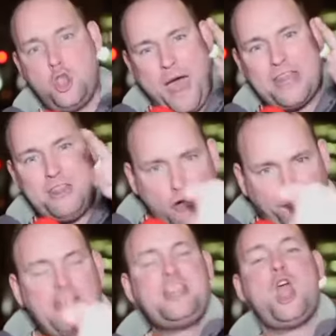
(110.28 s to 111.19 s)
You are
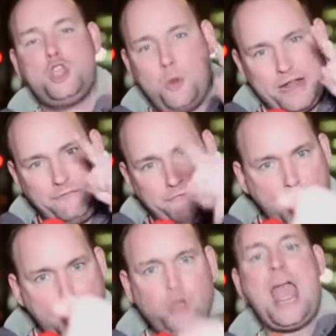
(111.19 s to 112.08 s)
nothing, you are a
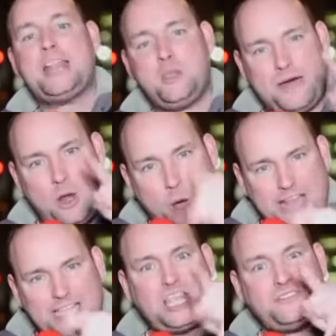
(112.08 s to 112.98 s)
fool, and you are a
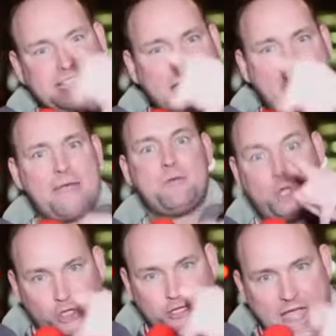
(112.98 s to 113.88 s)
waste of time.
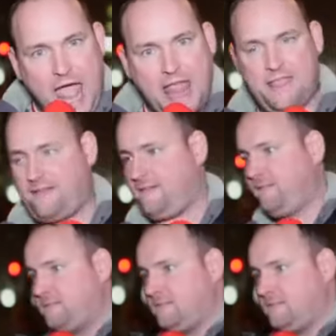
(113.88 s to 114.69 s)
Good night.